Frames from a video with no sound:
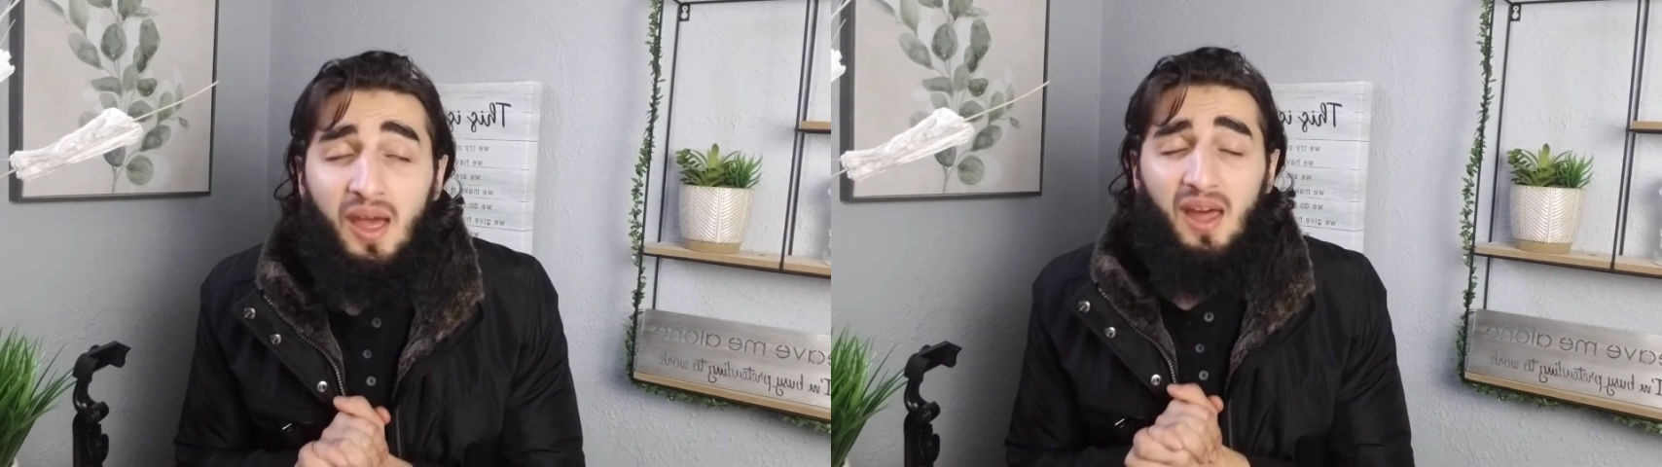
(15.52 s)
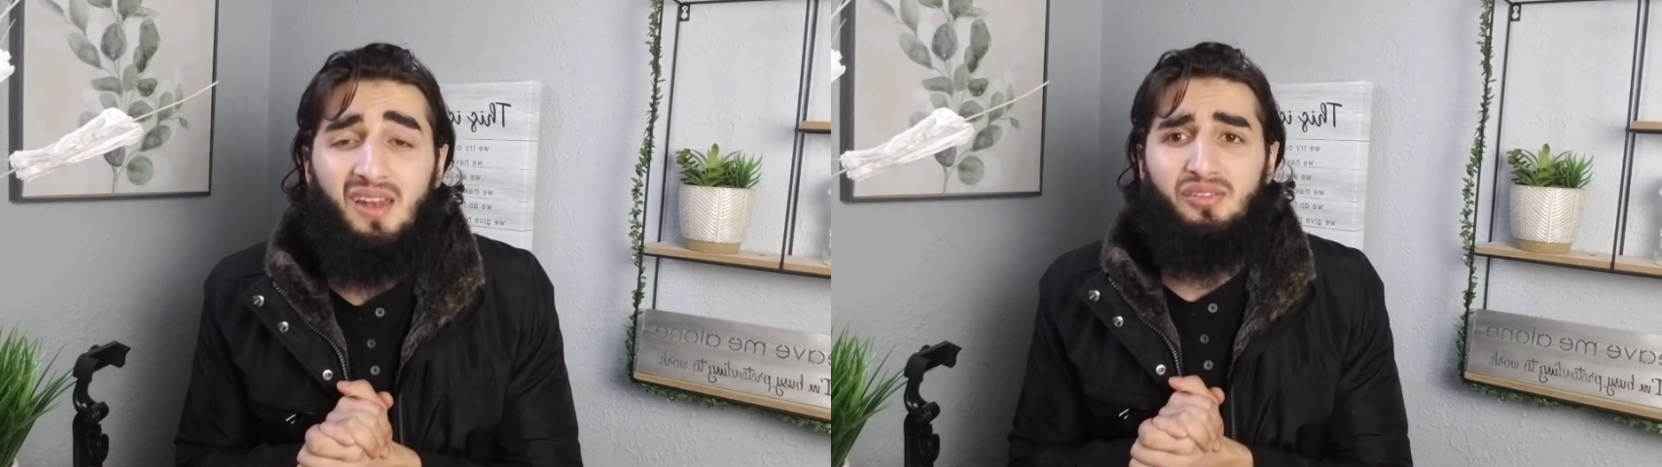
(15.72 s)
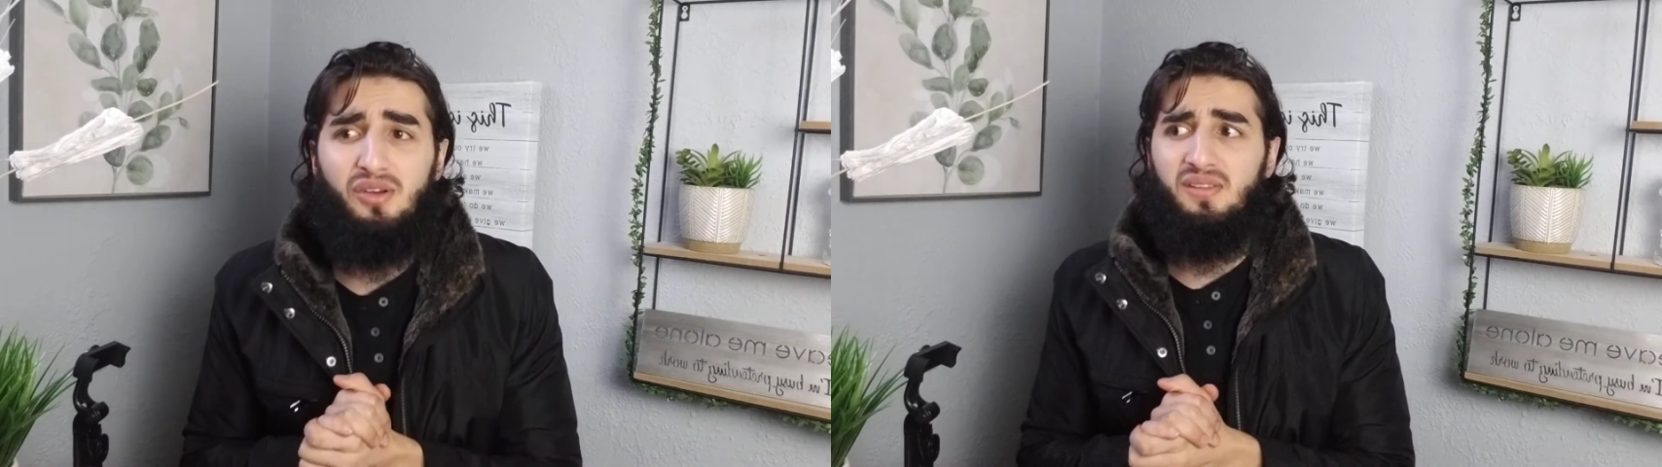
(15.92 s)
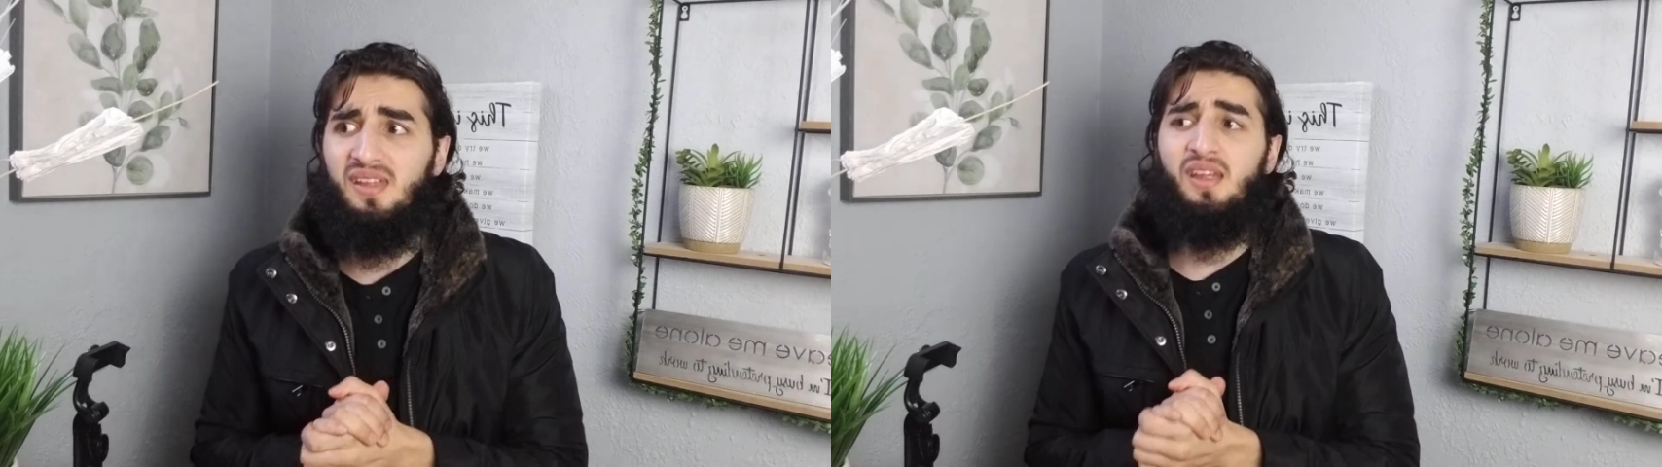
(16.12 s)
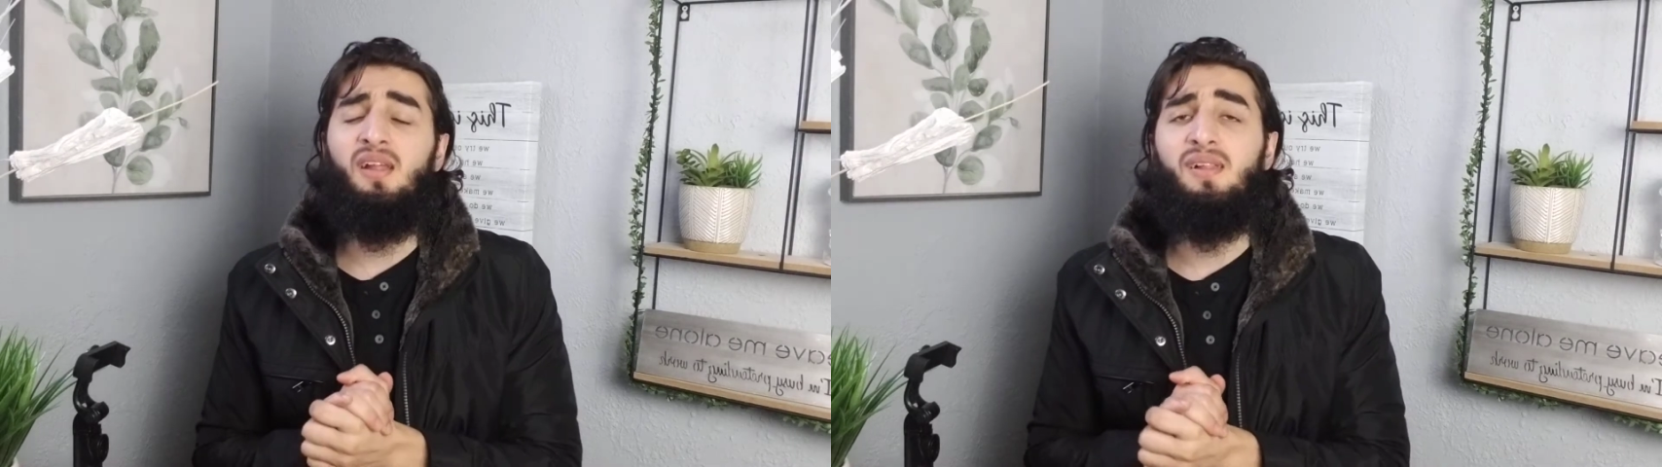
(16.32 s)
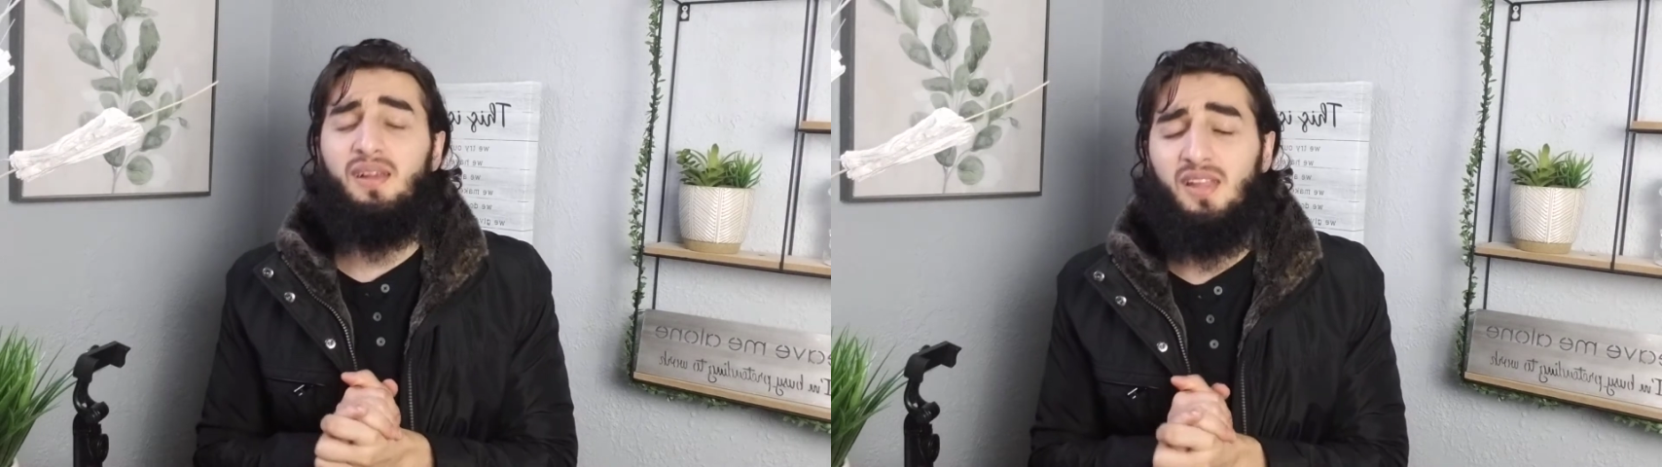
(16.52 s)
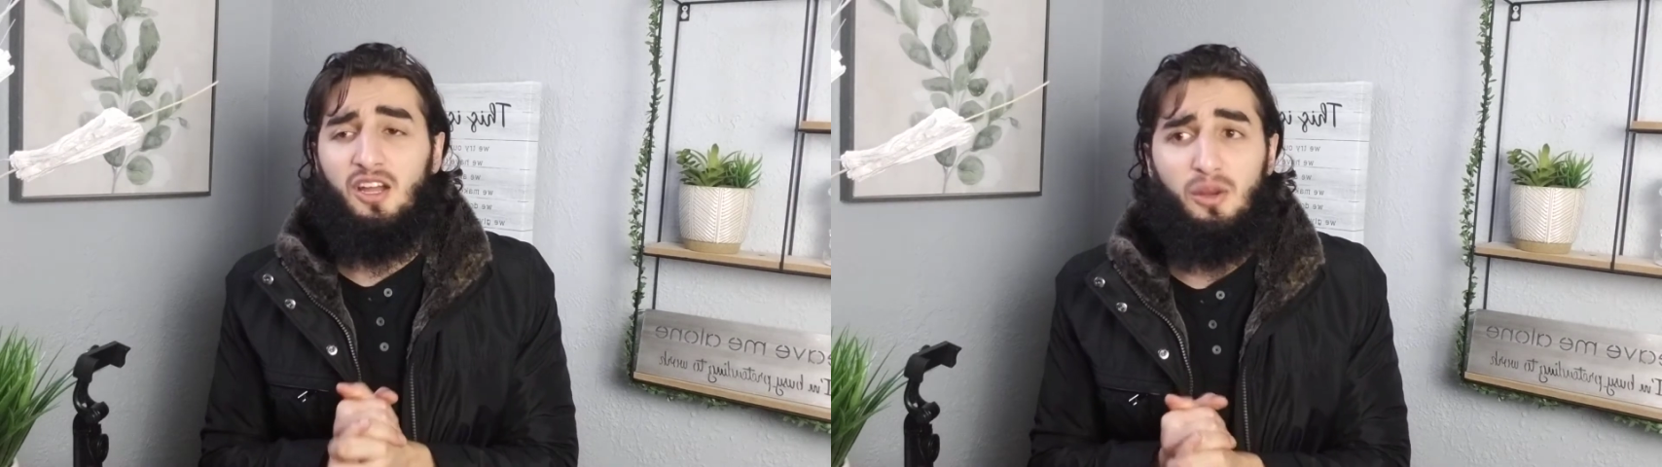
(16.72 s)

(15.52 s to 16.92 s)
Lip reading: And if you're thinking like that,